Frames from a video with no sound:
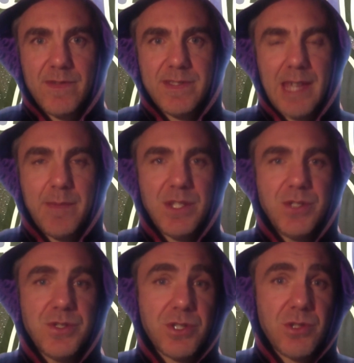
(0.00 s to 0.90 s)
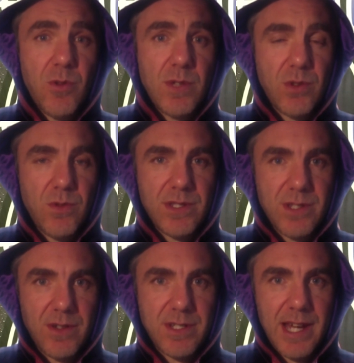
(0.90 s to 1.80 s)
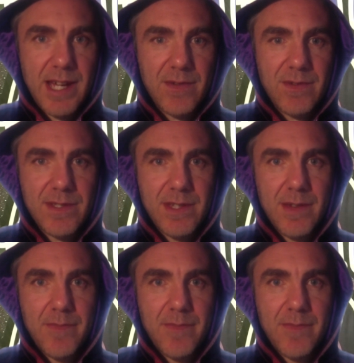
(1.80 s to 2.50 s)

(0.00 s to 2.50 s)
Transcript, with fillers: the segment you just saw was called Song Tales.